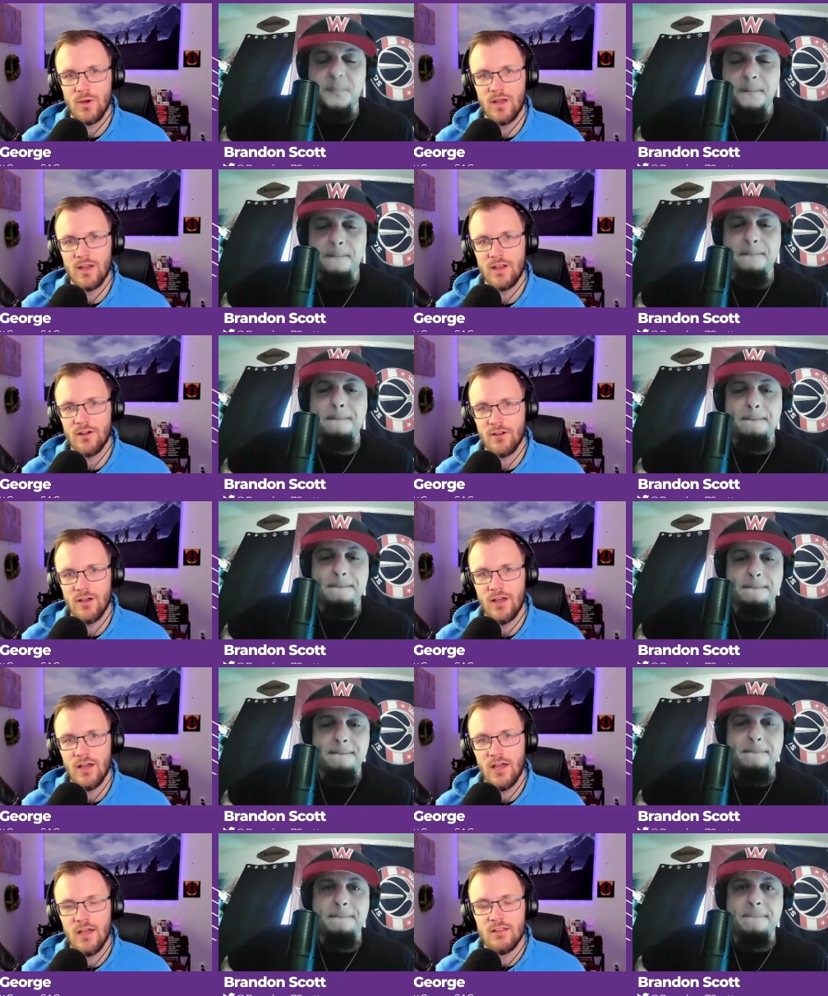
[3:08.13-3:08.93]
Speaker 1: And here to
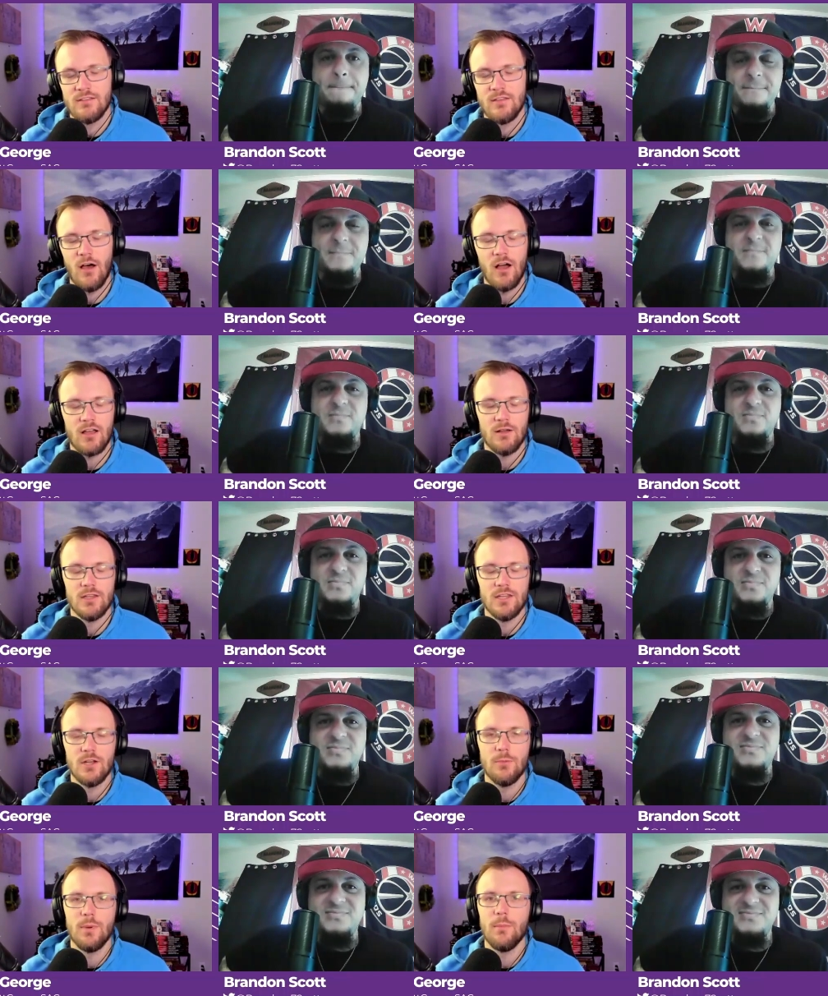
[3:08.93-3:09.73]
talk a
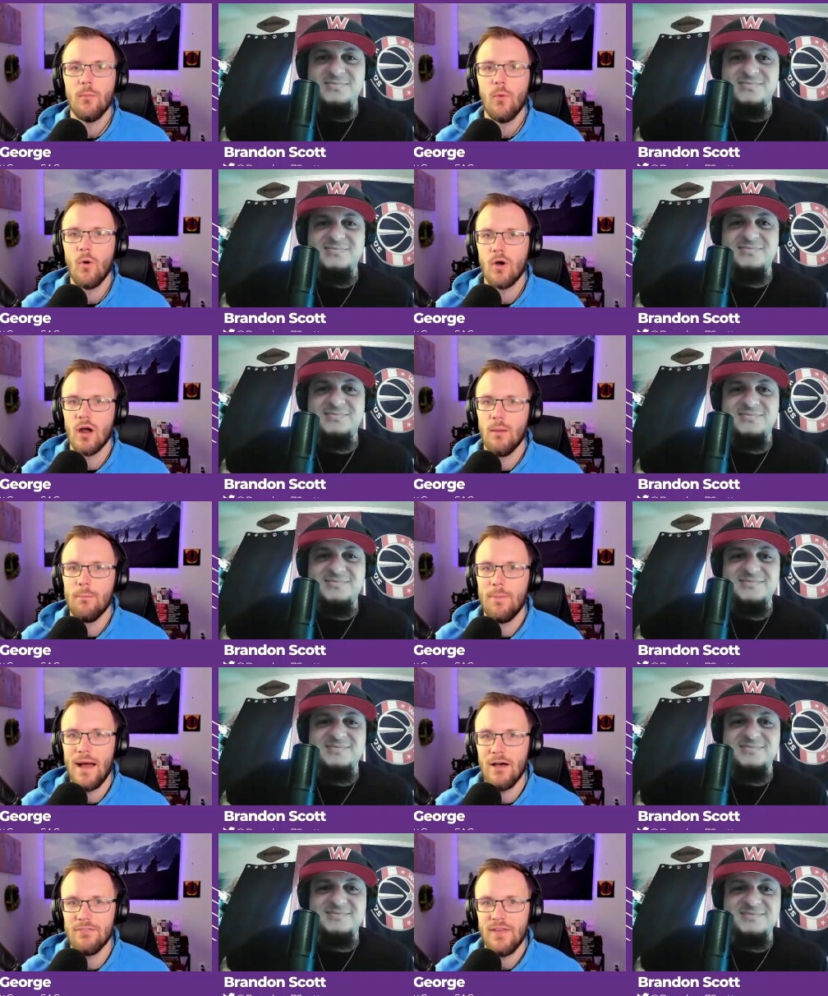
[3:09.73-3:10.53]
little bit more
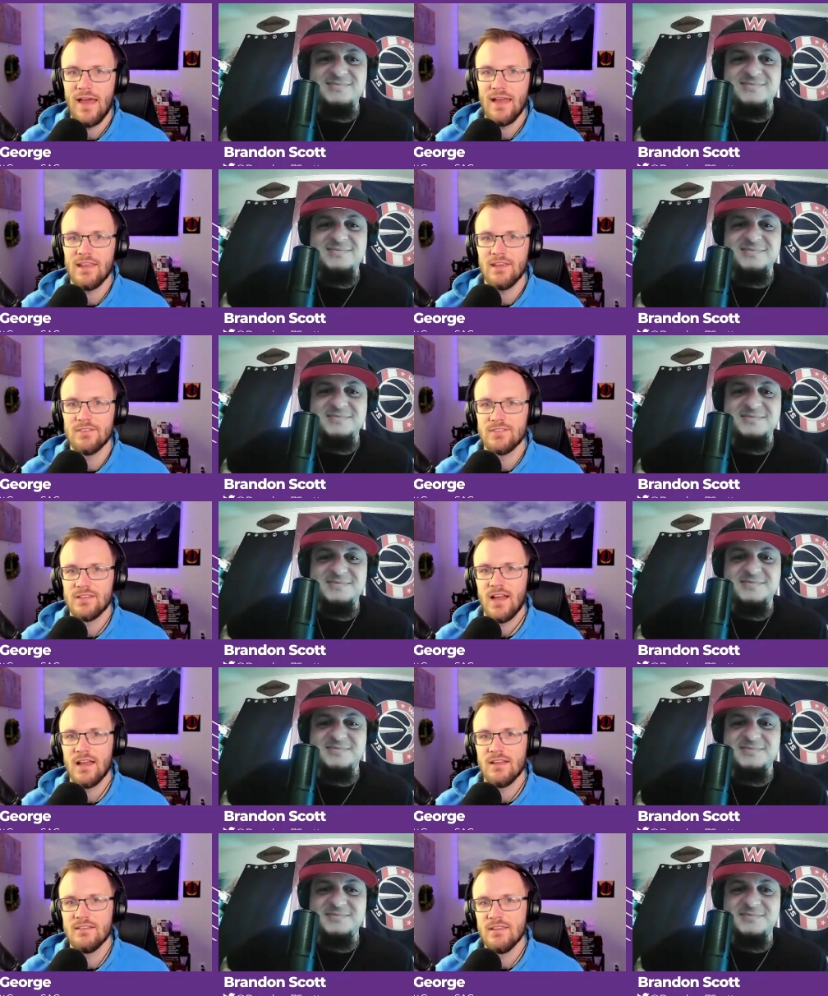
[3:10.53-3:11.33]
about that and give us an
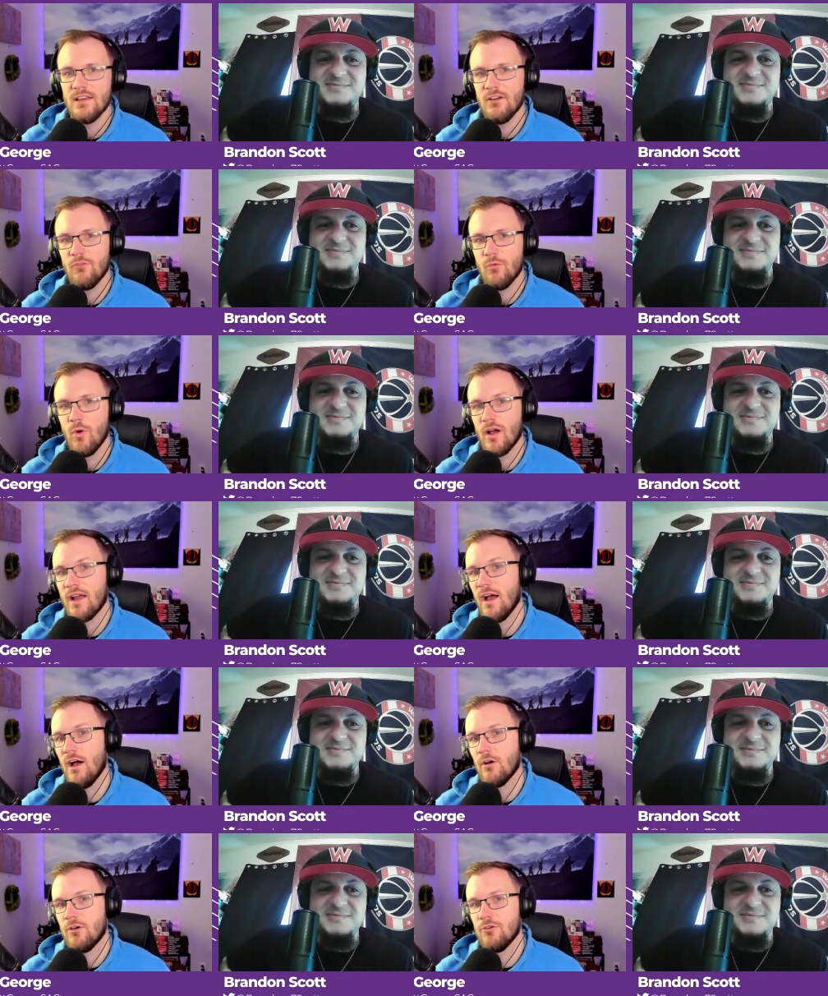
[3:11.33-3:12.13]
idea of what
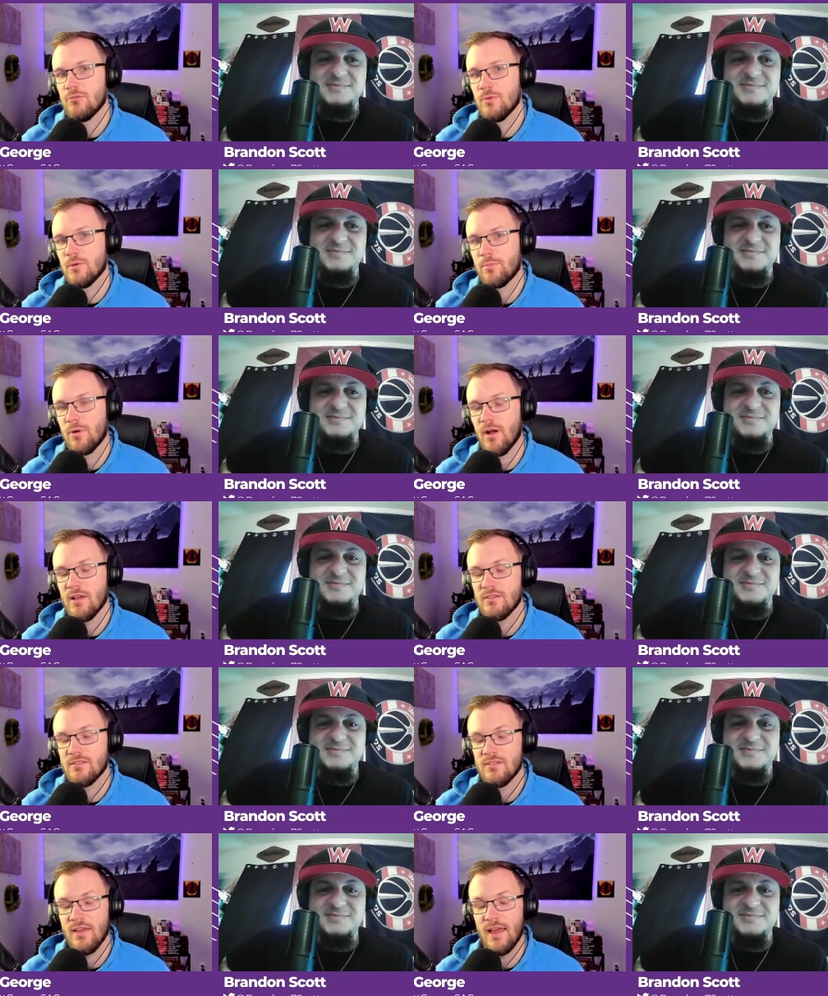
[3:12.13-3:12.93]
Kyle Kuzma
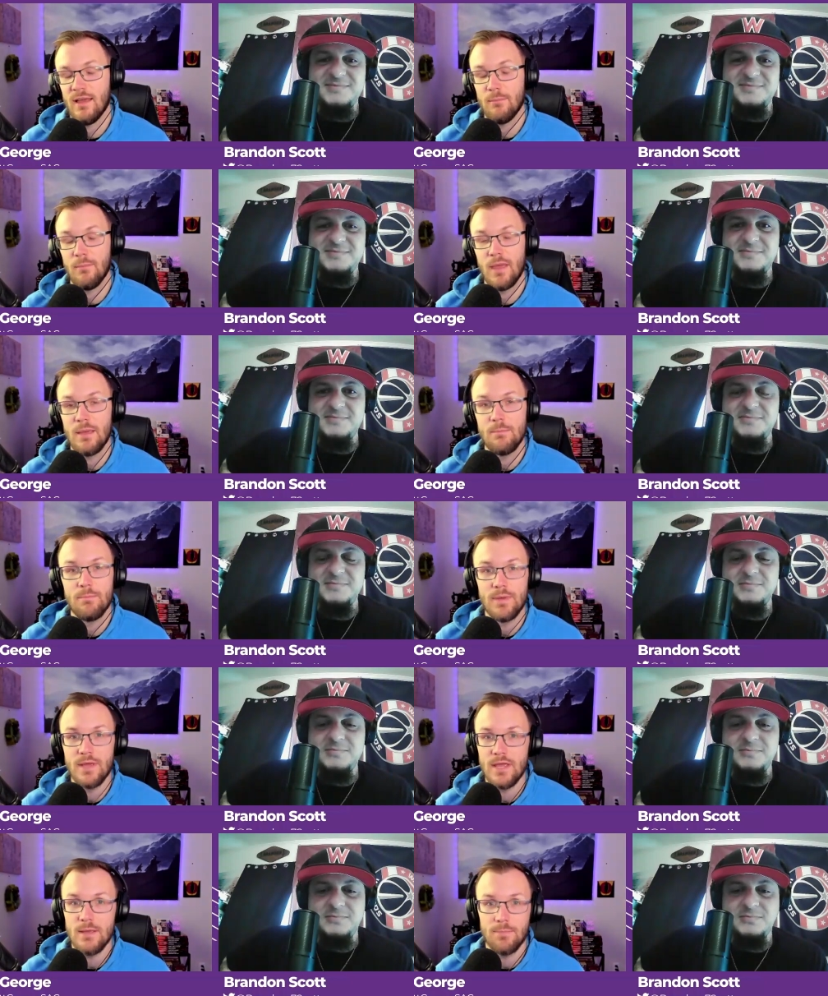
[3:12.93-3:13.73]
price tag may
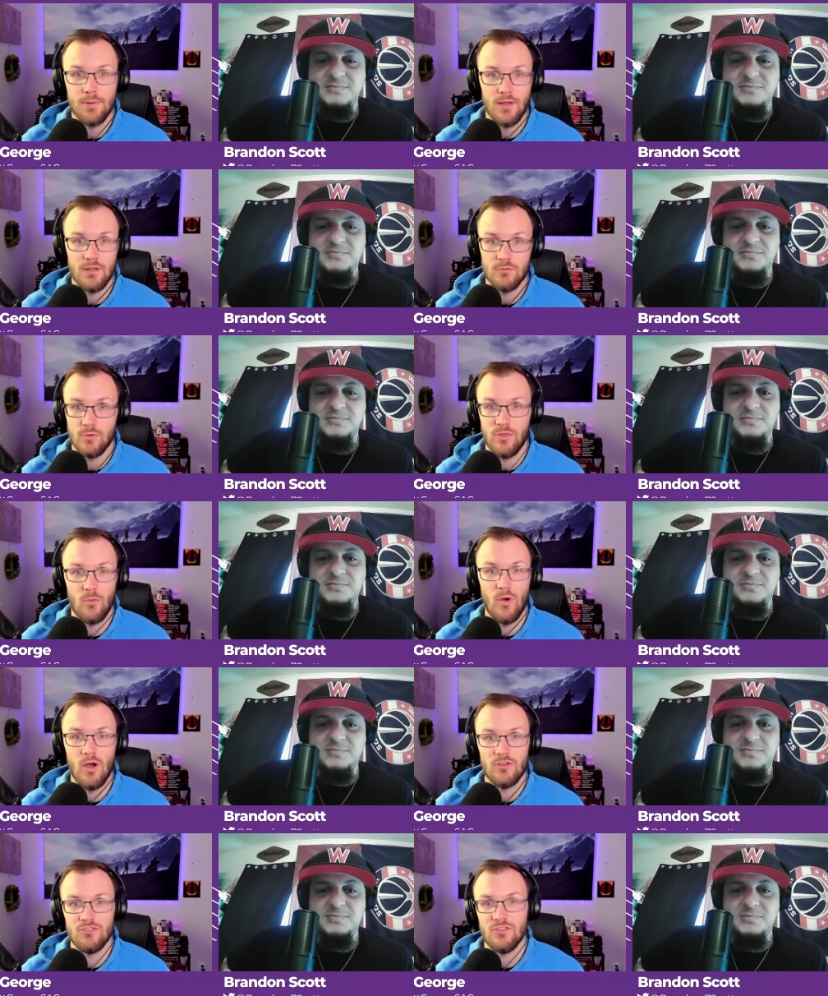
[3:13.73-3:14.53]
be, plus what the
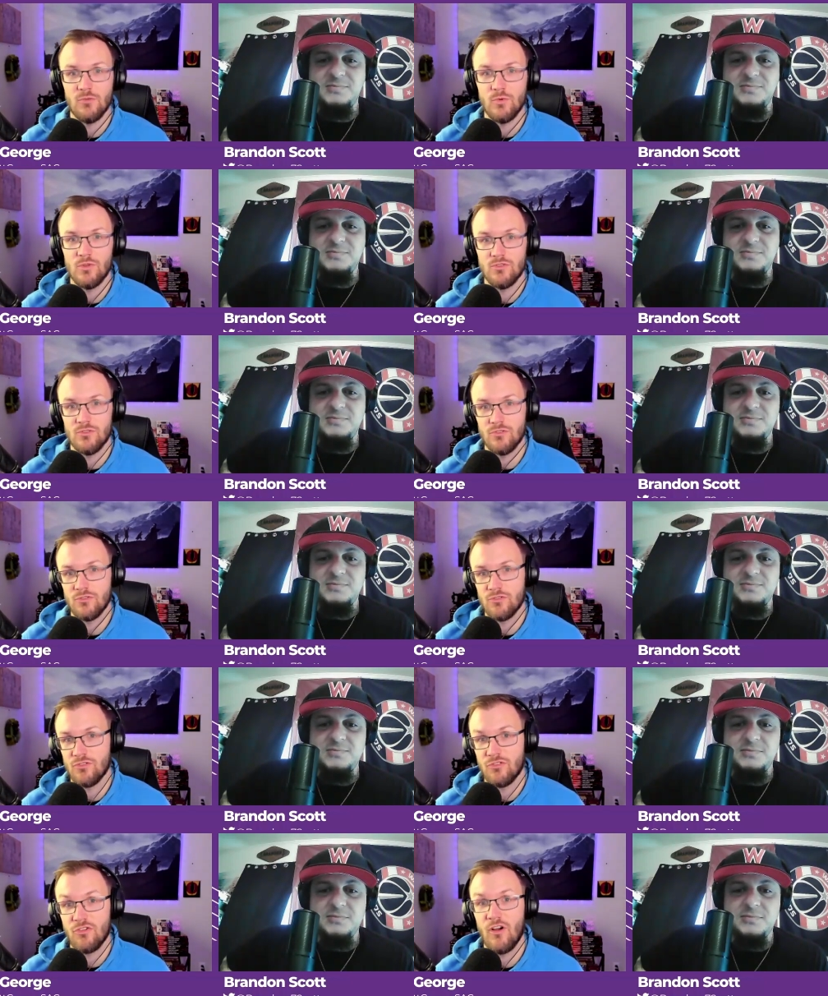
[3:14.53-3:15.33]
Washington Wizards are
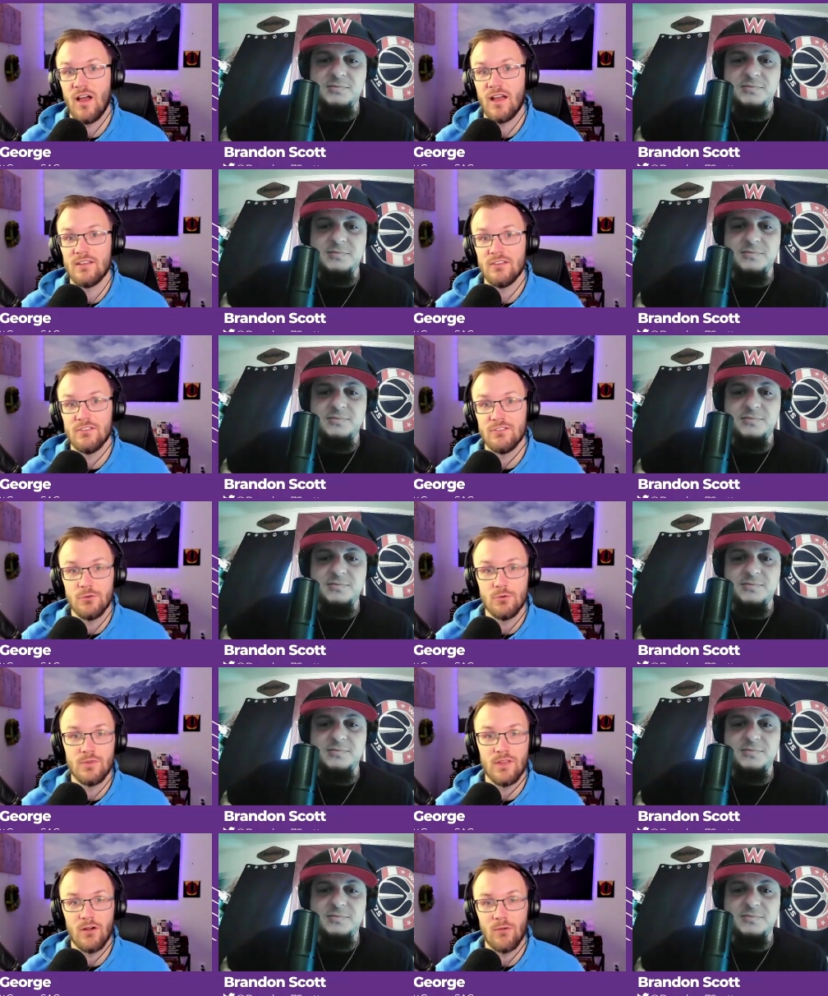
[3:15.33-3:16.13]
just trying to
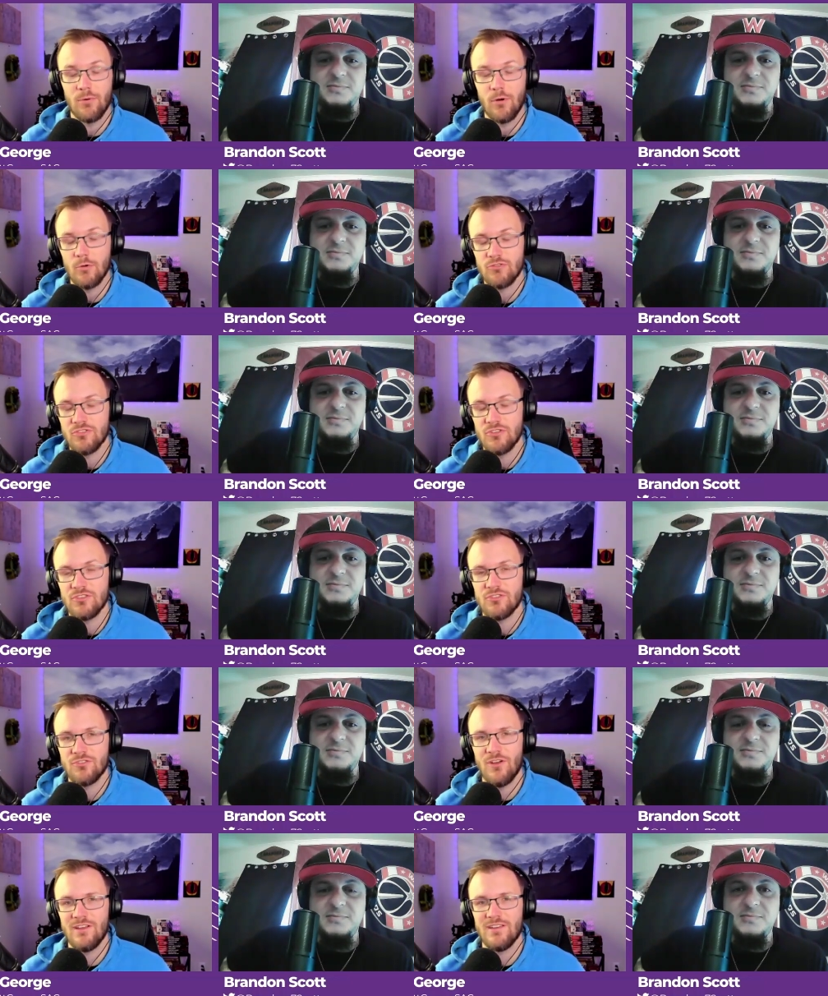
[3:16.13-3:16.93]
do in their approach to this
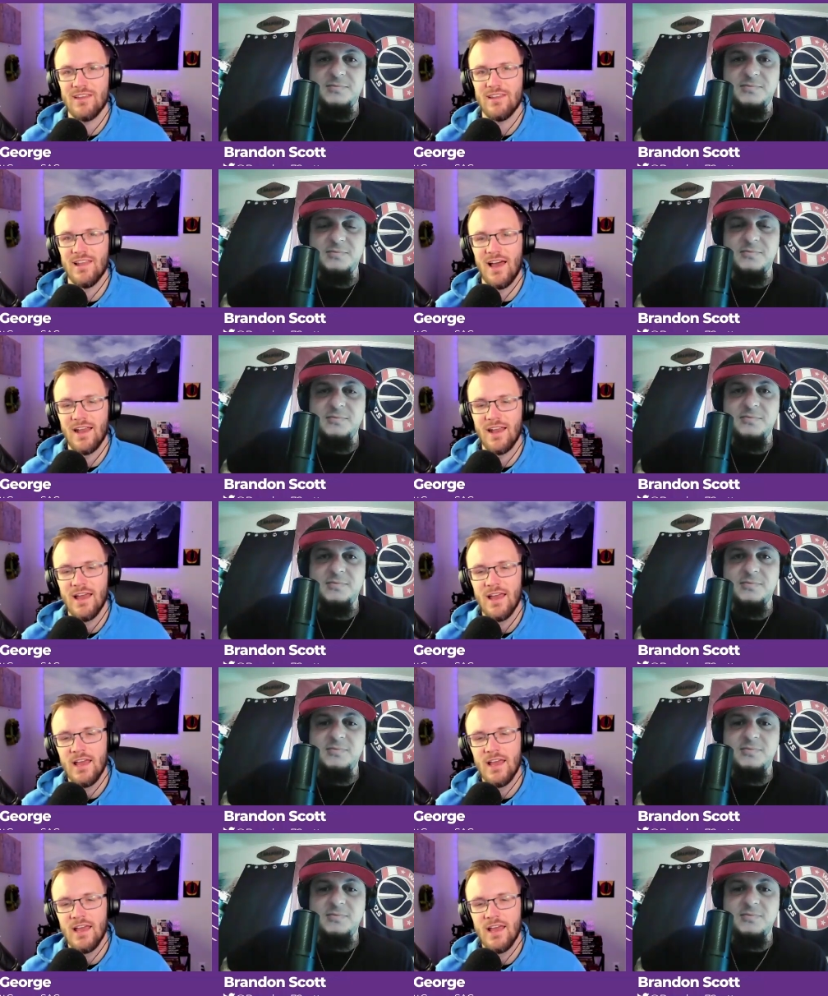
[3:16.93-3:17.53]
trade deadline,